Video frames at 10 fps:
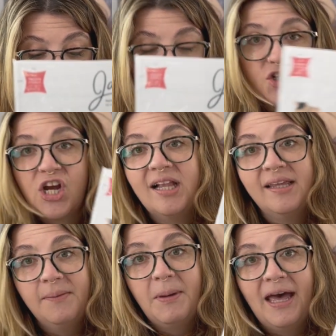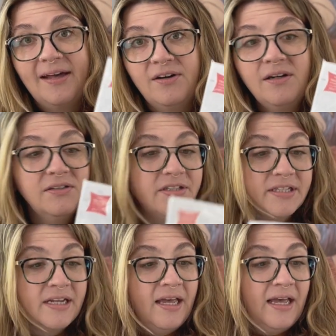Jolly patterns.
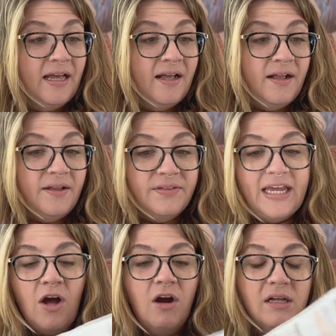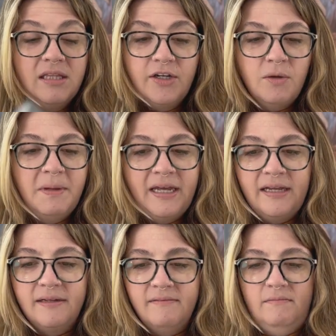They are a little
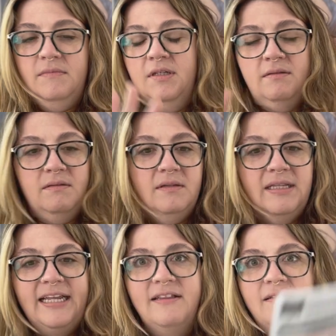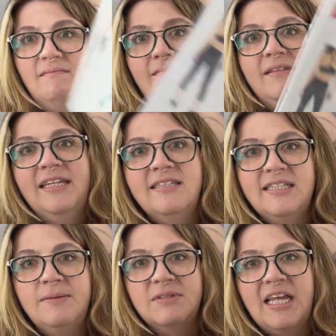bit like, this
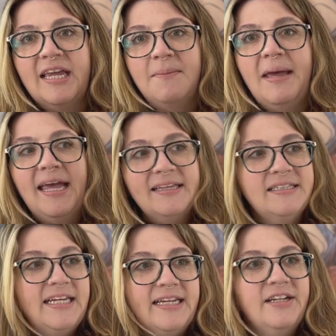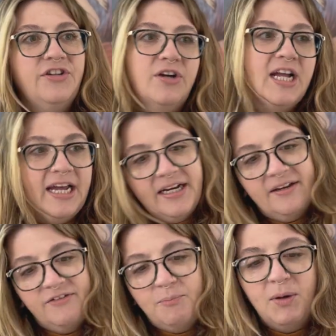seems like a magazine and you're kind
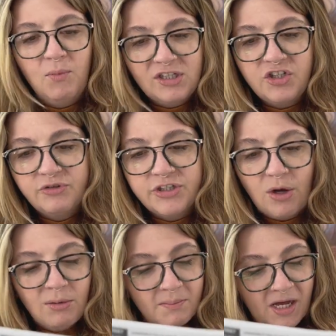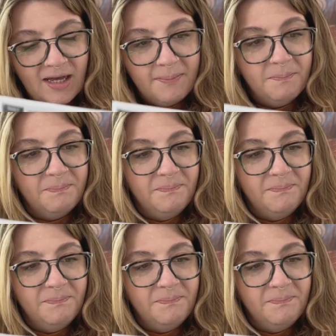of, but once you sew them up,